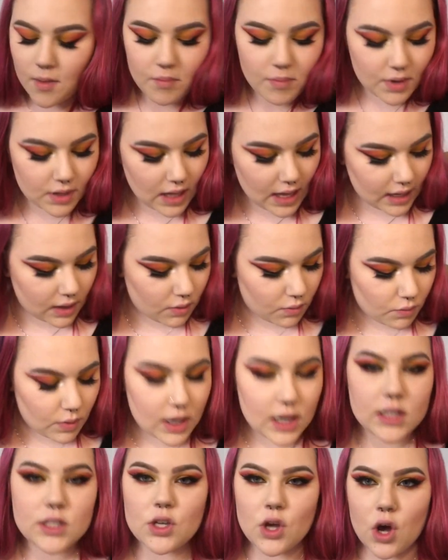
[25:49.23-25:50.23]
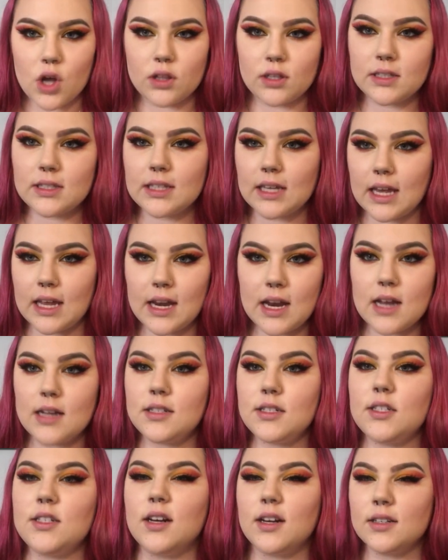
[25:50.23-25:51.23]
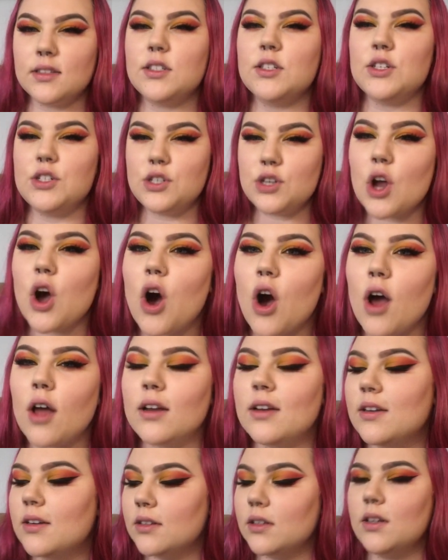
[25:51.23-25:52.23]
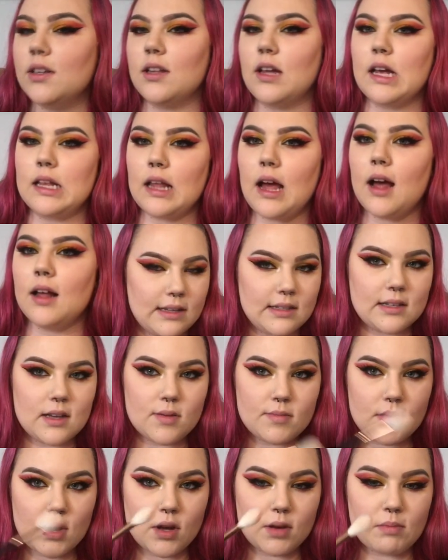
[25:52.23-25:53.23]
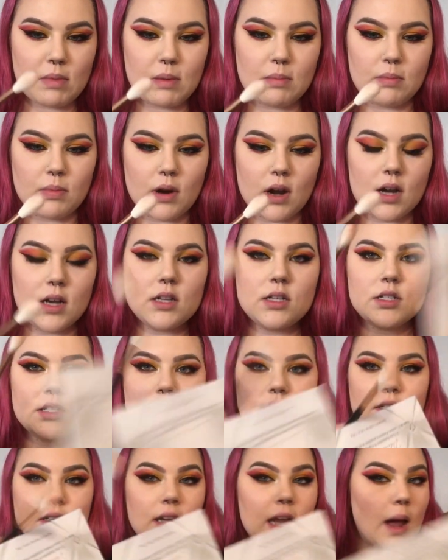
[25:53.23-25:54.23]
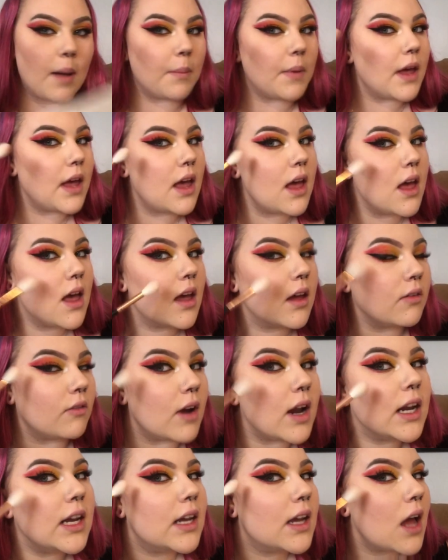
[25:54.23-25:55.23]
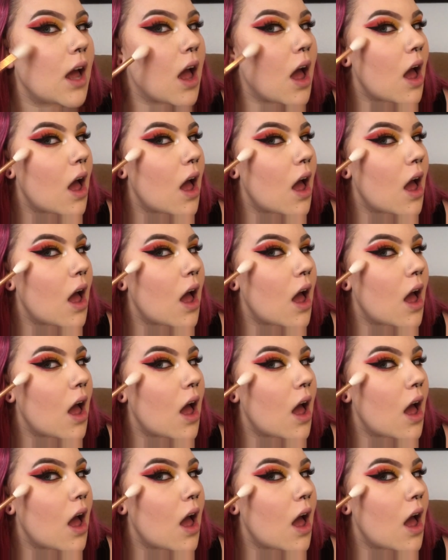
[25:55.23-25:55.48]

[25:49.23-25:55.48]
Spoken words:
but like when it's on the skin, it does not look like that. It's on my brush, tap it, ready?